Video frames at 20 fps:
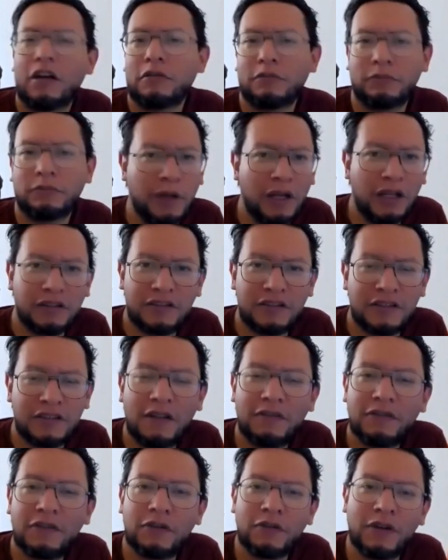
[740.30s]
But
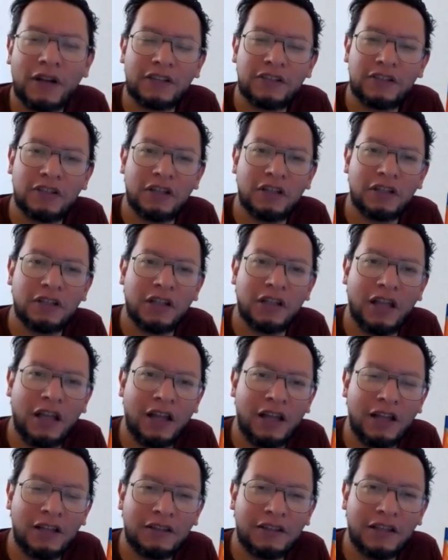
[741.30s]
self-correction
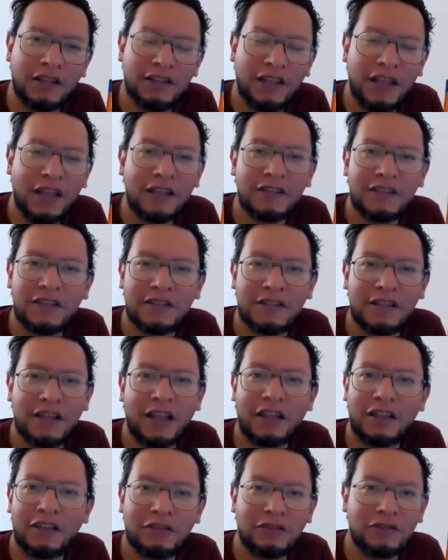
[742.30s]
techniques is
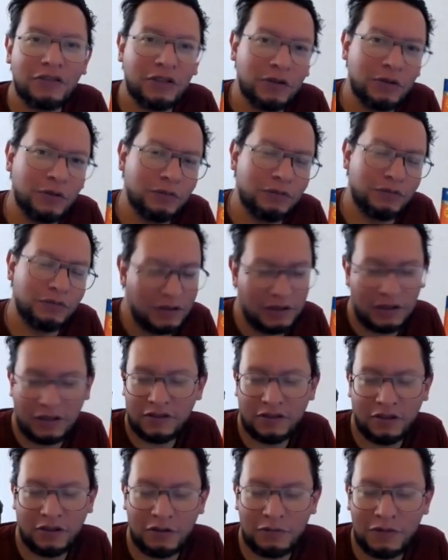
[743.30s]
like the
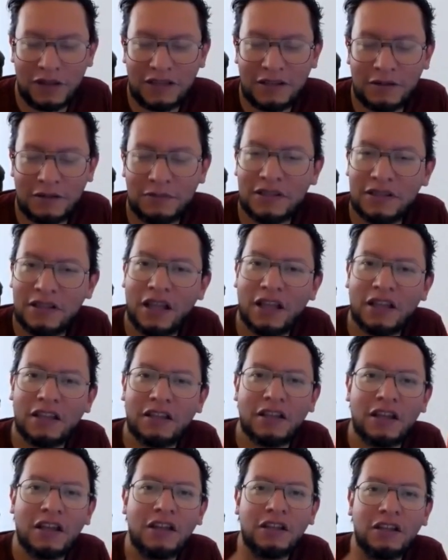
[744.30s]
student makes a
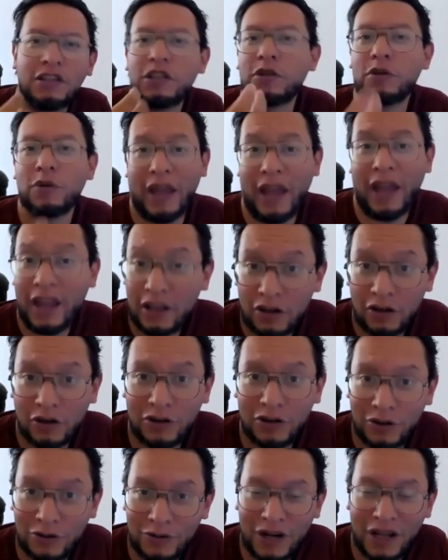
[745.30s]
mistake, you echo
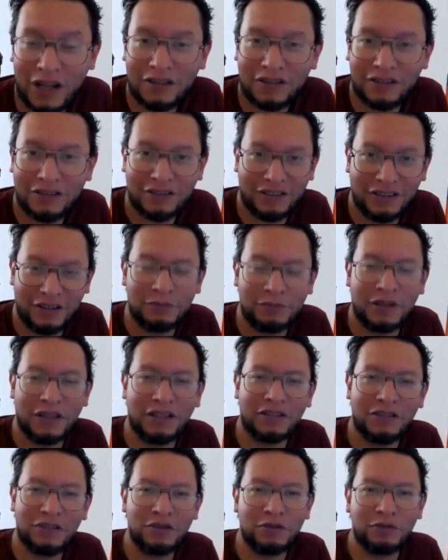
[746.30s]
correct. I
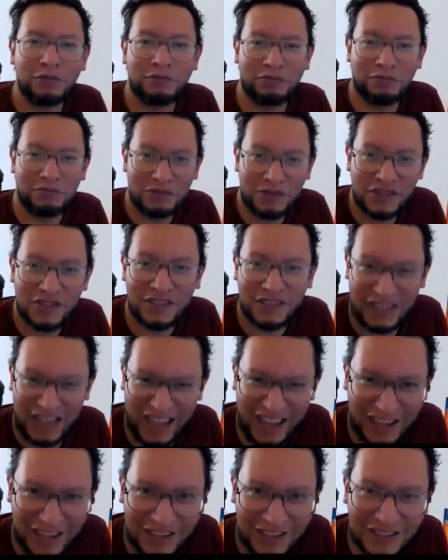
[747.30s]
mean, you
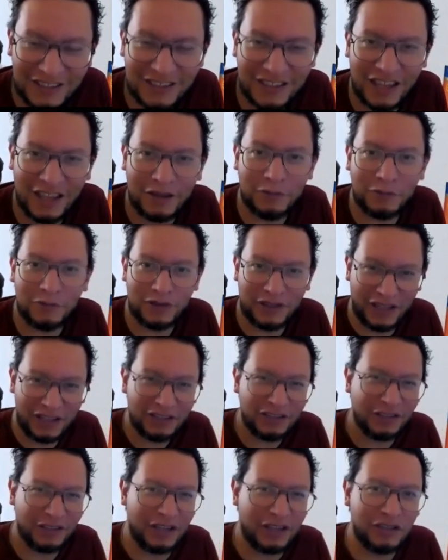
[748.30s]
say the same with
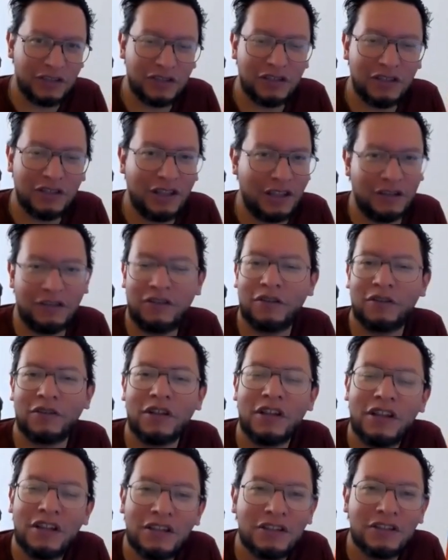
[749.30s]
intonation. I don't
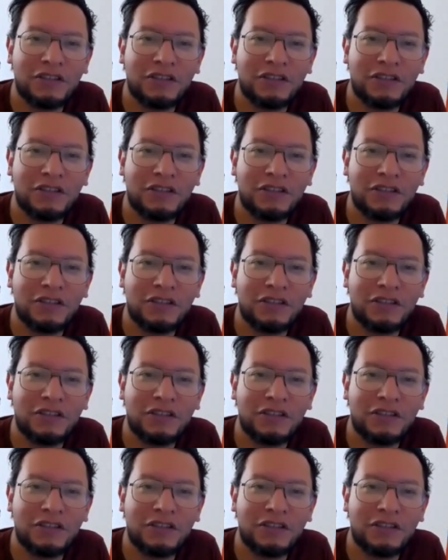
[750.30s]
know.